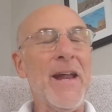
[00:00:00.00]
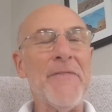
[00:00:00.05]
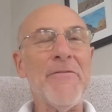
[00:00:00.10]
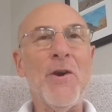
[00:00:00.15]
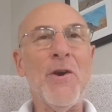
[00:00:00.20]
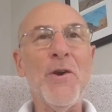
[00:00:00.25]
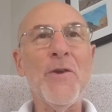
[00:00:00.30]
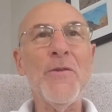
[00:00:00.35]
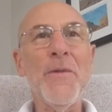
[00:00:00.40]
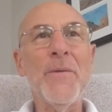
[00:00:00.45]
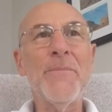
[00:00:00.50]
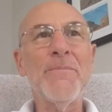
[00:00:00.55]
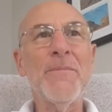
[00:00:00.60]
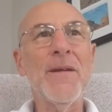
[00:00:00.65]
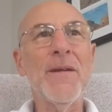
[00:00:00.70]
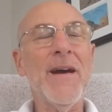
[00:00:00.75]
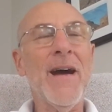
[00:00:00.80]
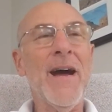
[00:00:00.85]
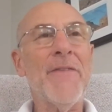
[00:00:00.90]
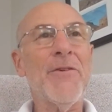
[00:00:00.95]
heard
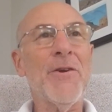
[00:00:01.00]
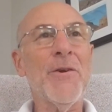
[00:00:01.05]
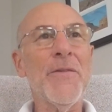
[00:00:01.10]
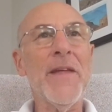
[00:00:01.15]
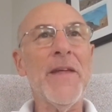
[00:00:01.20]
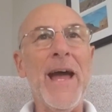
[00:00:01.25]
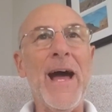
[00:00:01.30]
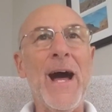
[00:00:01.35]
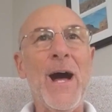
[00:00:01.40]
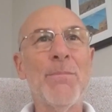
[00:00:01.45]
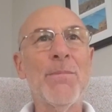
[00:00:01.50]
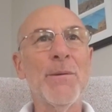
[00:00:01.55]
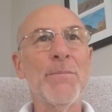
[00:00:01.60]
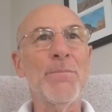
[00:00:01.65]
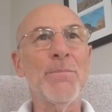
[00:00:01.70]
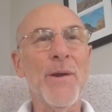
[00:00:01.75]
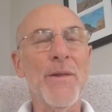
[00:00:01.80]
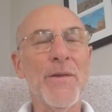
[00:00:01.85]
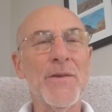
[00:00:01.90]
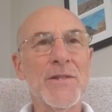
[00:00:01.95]
the Albert
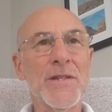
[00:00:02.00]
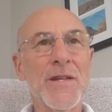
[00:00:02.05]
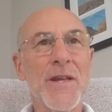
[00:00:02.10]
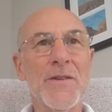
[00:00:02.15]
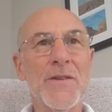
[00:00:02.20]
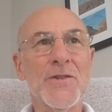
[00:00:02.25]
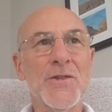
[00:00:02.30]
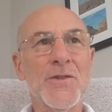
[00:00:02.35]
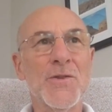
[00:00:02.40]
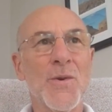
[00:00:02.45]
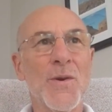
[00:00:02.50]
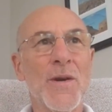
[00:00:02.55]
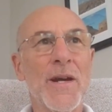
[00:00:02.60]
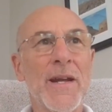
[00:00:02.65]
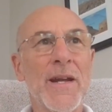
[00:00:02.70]
brothers tell this story,